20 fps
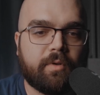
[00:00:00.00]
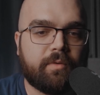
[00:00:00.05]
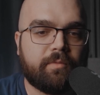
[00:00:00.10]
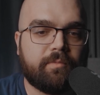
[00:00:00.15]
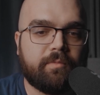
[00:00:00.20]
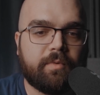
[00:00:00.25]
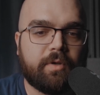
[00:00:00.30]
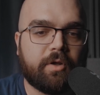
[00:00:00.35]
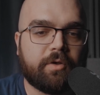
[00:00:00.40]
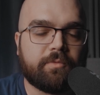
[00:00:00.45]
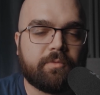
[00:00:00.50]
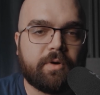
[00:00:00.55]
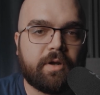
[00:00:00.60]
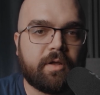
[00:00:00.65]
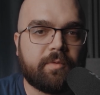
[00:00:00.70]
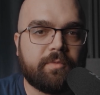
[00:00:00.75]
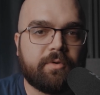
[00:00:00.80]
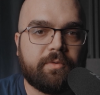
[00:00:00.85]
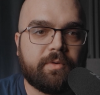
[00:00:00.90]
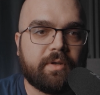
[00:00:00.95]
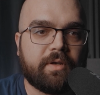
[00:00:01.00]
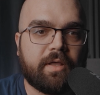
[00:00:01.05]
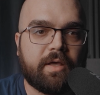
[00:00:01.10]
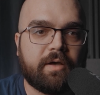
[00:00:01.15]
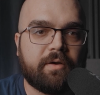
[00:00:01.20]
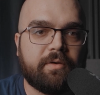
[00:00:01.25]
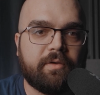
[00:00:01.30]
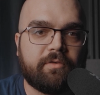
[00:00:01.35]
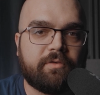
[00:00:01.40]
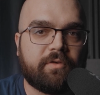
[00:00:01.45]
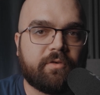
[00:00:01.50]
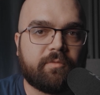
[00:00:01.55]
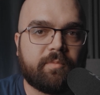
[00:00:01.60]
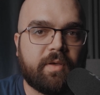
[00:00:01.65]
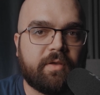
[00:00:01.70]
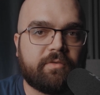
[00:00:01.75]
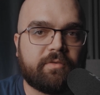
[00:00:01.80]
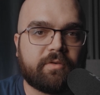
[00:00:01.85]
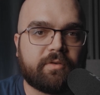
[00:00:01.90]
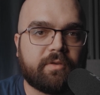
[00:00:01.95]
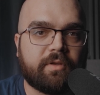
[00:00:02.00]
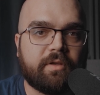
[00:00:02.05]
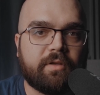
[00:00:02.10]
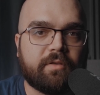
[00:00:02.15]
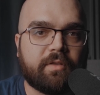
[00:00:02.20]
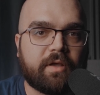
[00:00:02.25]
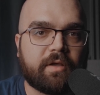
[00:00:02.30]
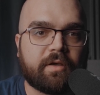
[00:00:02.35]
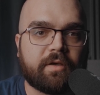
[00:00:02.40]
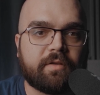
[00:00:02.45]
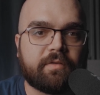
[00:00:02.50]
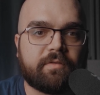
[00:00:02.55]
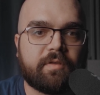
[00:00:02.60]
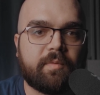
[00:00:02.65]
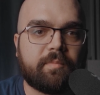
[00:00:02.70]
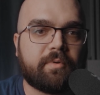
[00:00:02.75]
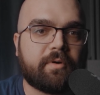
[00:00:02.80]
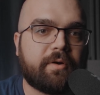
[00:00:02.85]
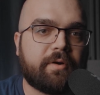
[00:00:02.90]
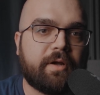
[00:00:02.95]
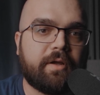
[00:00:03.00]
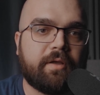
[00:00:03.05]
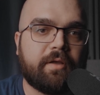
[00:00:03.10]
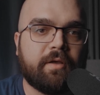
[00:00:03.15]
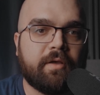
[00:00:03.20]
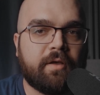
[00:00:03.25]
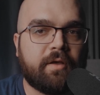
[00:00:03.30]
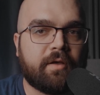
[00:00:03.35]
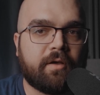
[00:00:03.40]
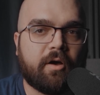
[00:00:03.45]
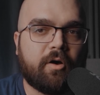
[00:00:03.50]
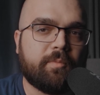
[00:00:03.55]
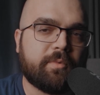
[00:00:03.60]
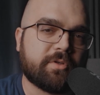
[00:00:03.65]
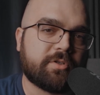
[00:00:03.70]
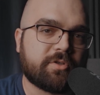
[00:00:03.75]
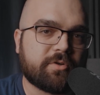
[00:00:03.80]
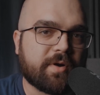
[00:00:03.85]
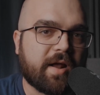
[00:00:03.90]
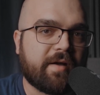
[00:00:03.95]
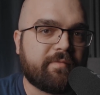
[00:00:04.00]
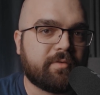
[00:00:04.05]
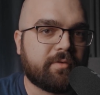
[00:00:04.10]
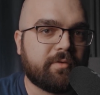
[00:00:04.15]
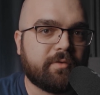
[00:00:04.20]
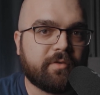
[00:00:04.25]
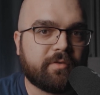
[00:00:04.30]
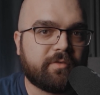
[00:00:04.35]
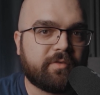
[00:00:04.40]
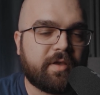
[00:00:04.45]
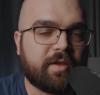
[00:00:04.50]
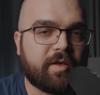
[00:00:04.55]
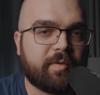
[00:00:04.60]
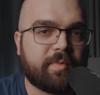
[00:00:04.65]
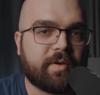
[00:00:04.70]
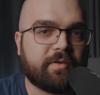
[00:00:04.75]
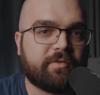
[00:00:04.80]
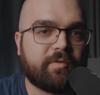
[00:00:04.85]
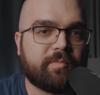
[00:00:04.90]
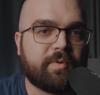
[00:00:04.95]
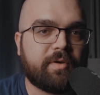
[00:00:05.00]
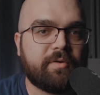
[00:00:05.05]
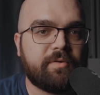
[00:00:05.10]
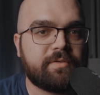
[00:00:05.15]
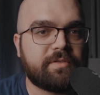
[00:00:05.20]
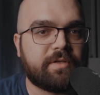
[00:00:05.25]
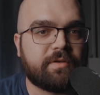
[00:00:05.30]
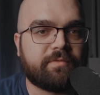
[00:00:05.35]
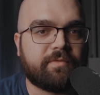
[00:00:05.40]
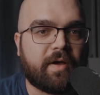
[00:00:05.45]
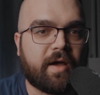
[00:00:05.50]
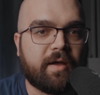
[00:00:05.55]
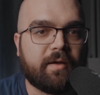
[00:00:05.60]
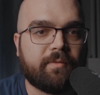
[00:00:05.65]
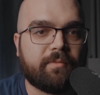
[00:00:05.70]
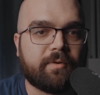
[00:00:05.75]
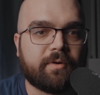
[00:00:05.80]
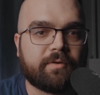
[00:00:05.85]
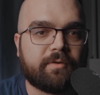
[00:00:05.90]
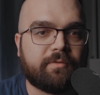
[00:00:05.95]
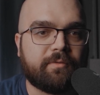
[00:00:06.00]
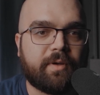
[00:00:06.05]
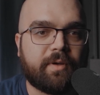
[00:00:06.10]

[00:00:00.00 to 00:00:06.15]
What I'm doing now is just basically like a temporary, almost travel setup, I suppose. If I was